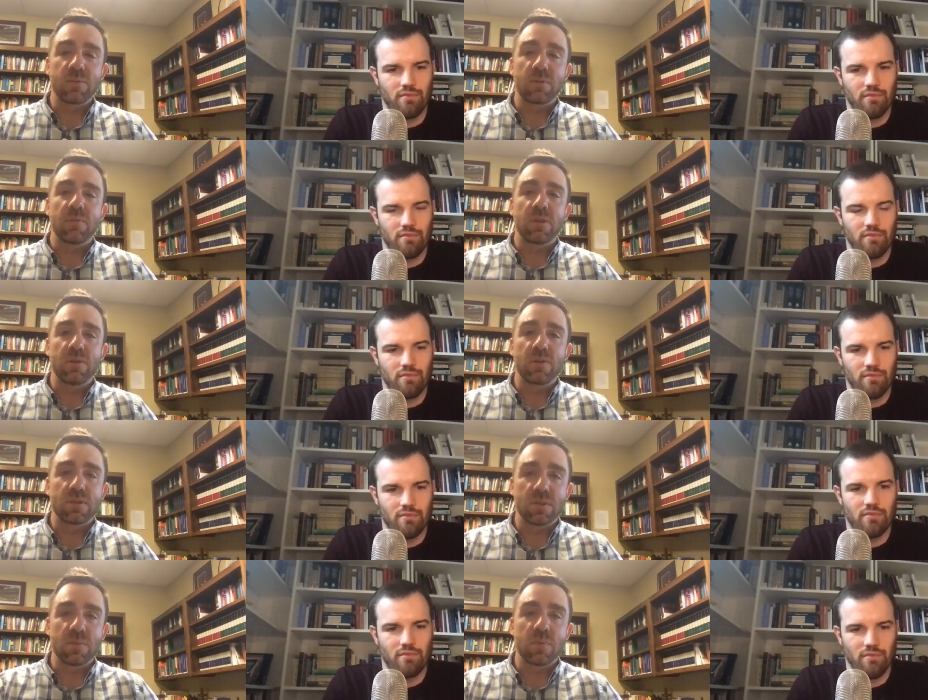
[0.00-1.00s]
Speaker 1: would have used to
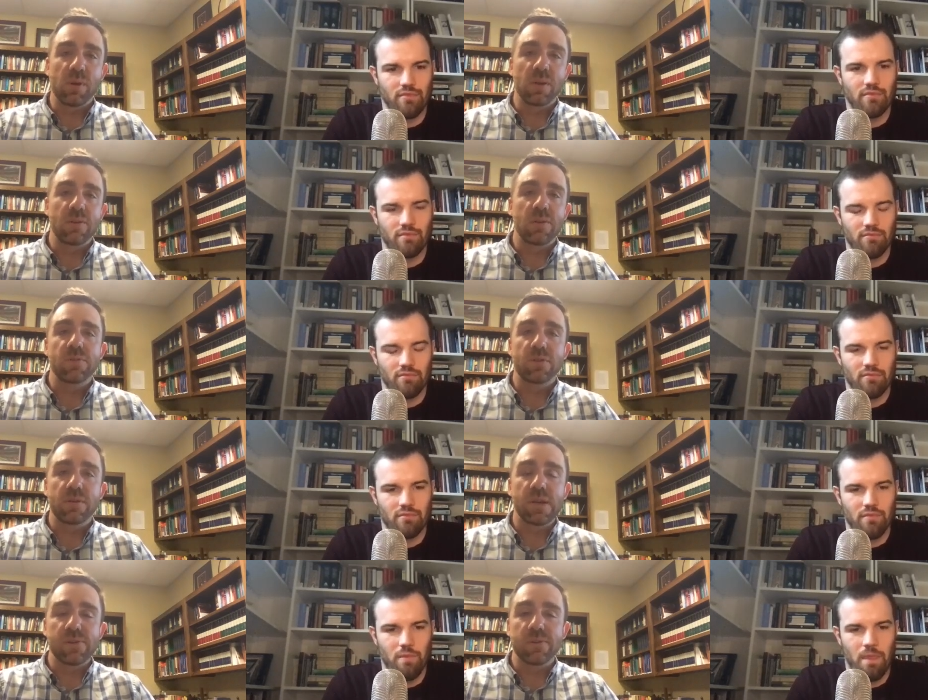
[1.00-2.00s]
support eternal
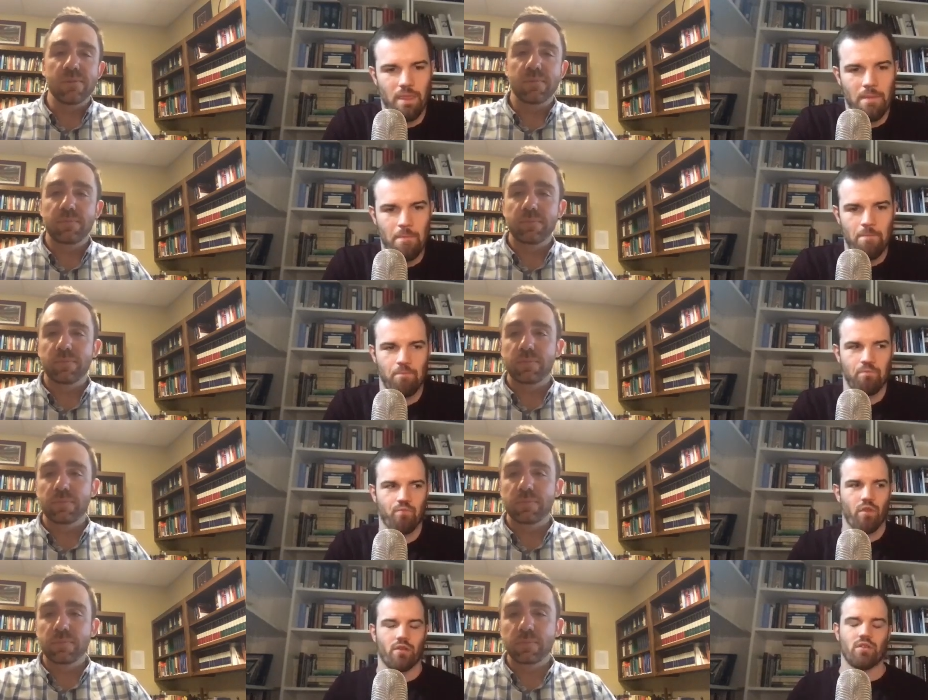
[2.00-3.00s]
generation.
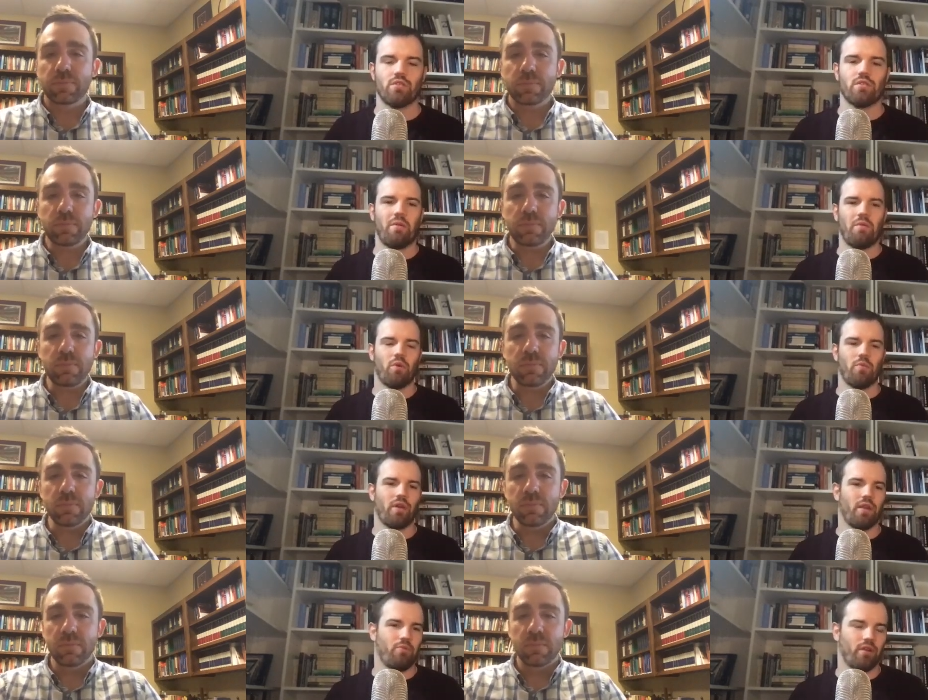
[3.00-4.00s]
So,
Speaker 2: so maybe one
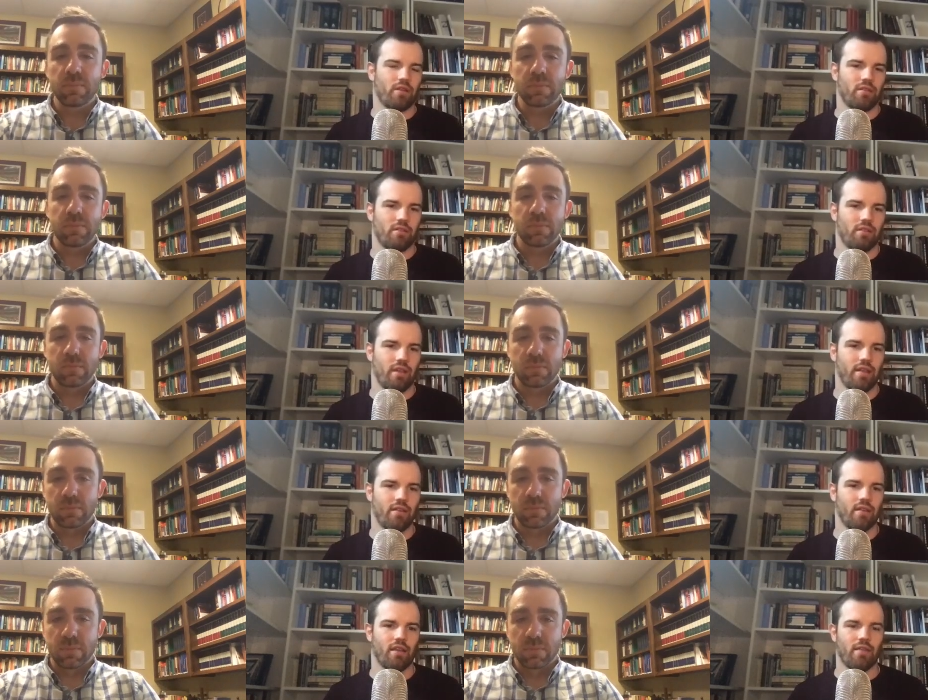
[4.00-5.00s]
way to put it
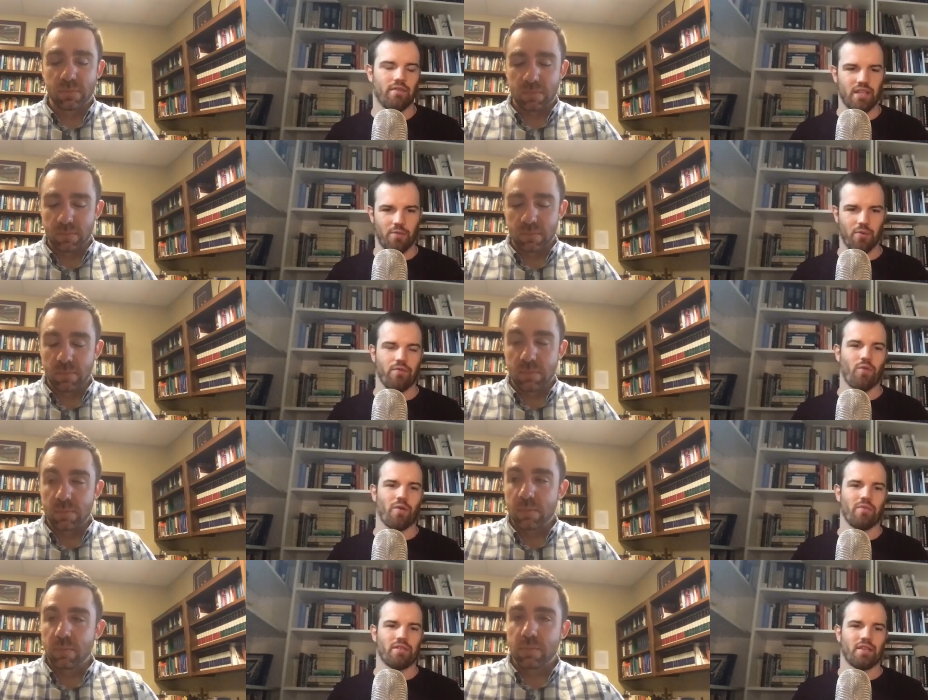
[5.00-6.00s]
then in kind of a summary
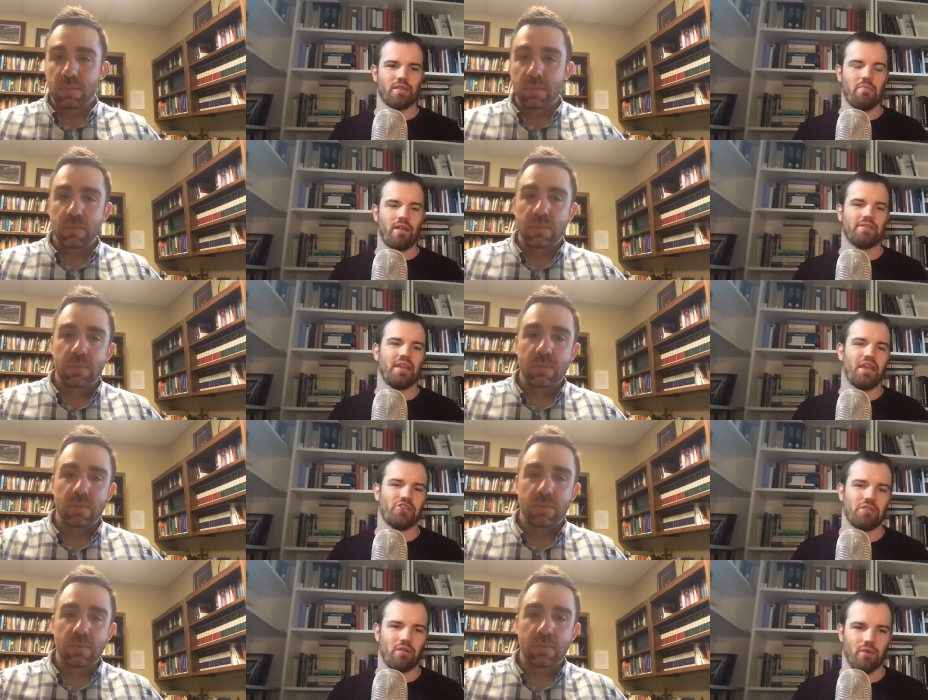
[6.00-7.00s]
form is it's a
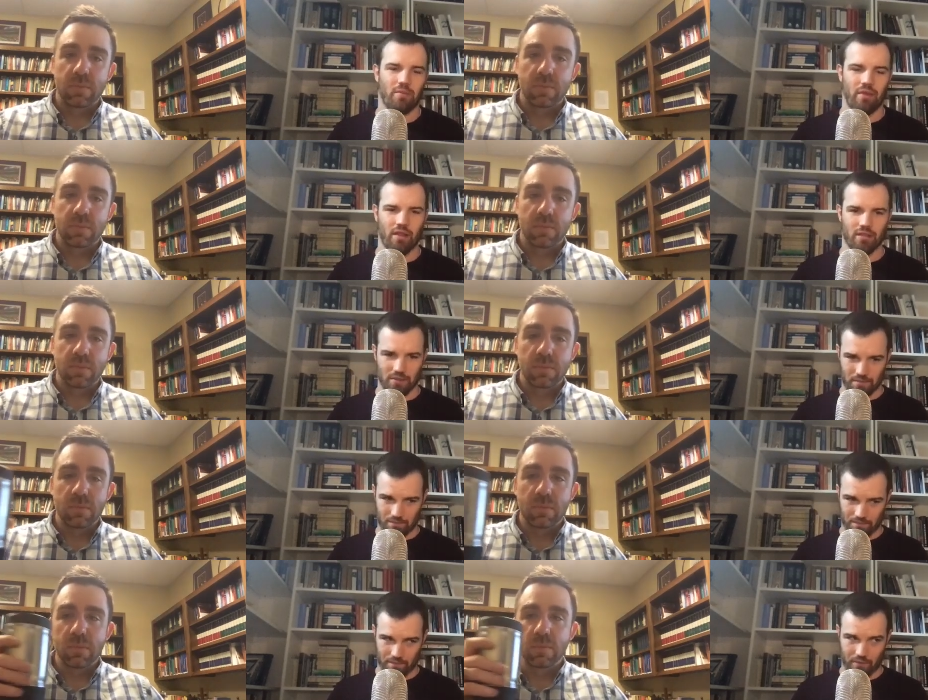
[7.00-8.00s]
meditation on what it means
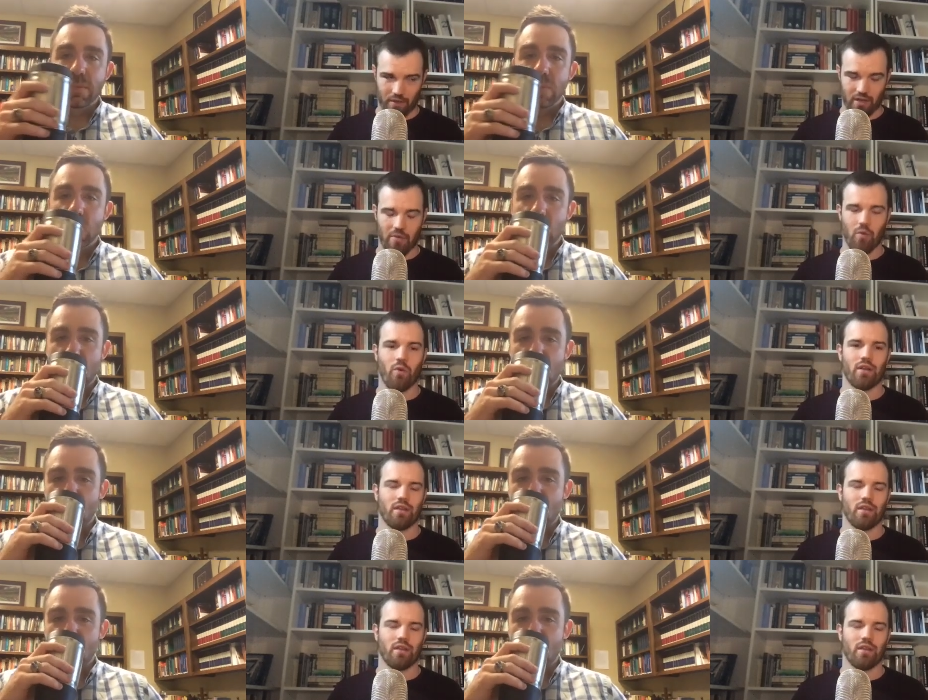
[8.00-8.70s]
for there to be one